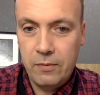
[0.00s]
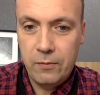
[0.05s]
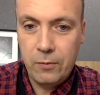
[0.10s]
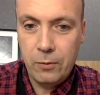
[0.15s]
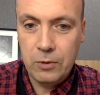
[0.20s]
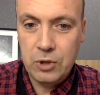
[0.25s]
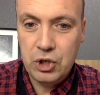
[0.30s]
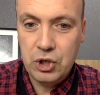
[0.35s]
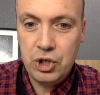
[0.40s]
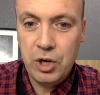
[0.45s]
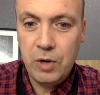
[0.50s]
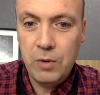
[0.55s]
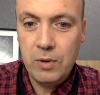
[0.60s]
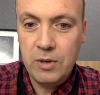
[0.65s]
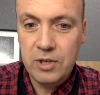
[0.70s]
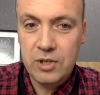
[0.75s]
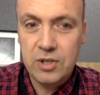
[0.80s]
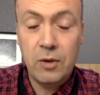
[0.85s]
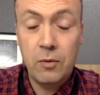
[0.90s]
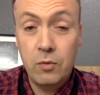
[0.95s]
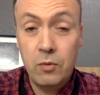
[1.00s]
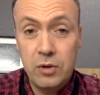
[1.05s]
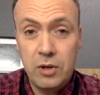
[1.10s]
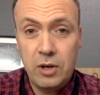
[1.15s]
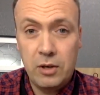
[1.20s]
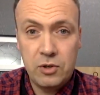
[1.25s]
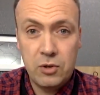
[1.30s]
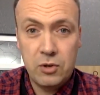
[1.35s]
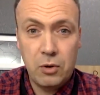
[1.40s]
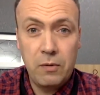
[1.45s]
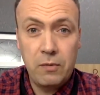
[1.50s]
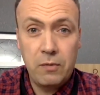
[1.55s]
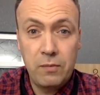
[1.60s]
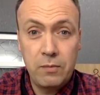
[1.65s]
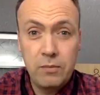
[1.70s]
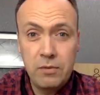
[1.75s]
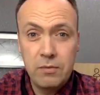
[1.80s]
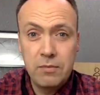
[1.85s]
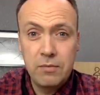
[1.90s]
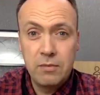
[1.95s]
students that sort of
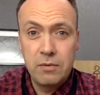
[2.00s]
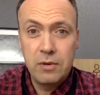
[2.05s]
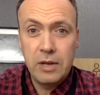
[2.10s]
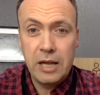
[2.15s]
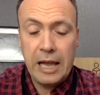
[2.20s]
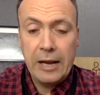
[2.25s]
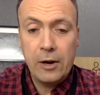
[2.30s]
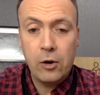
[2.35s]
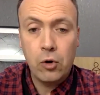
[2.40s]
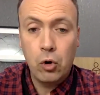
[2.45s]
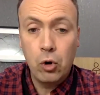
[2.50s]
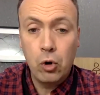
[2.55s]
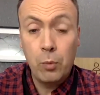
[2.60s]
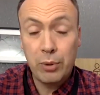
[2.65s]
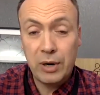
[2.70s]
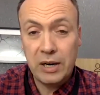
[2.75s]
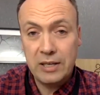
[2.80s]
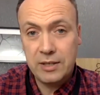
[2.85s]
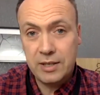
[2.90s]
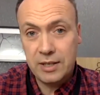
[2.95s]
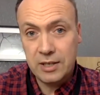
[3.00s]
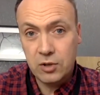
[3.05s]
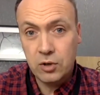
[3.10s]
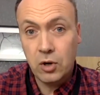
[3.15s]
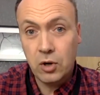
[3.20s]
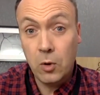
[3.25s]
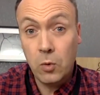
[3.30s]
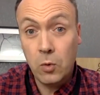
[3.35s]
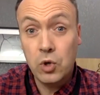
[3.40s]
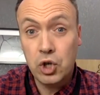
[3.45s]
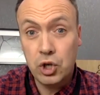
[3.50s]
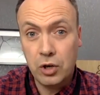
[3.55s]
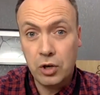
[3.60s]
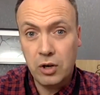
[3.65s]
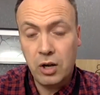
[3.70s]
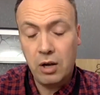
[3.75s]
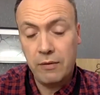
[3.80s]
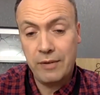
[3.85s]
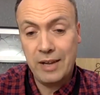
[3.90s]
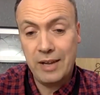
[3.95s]
incorporates this notion
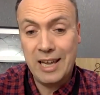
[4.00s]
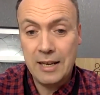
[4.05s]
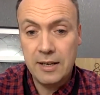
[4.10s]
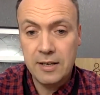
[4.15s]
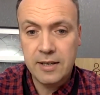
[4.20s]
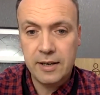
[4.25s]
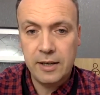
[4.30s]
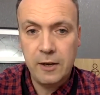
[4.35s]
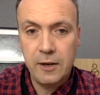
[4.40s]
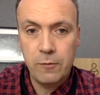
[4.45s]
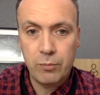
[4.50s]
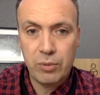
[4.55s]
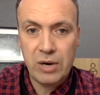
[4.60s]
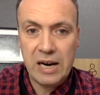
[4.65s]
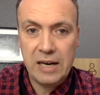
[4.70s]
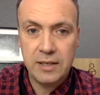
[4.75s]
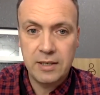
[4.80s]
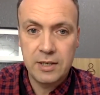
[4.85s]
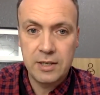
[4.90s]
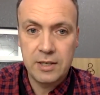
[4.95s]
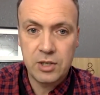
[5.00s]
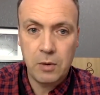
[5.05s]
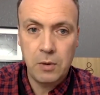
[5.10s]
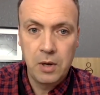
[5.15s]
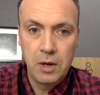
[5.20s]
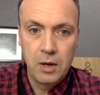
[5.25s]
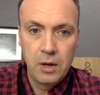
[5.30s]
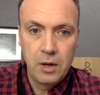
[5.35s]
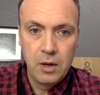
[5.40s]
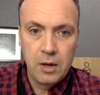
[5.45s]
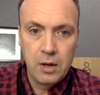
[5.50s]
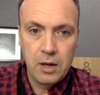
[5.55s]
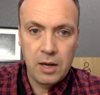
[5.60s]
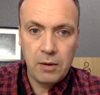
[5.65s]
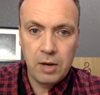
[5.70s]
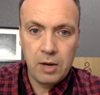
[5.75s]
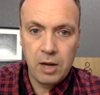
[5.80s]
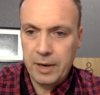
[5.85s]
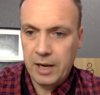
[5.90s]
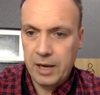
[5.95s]
of interleave practice. So I'm
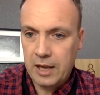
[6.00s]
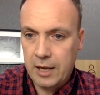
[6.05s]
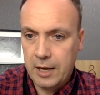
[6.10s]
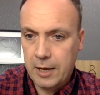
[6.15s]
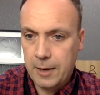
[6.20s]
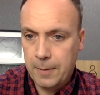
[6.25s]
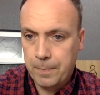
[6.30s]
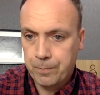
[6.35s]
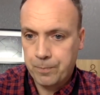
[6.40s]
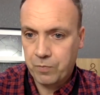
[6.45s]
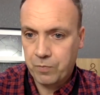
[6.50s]
coming here.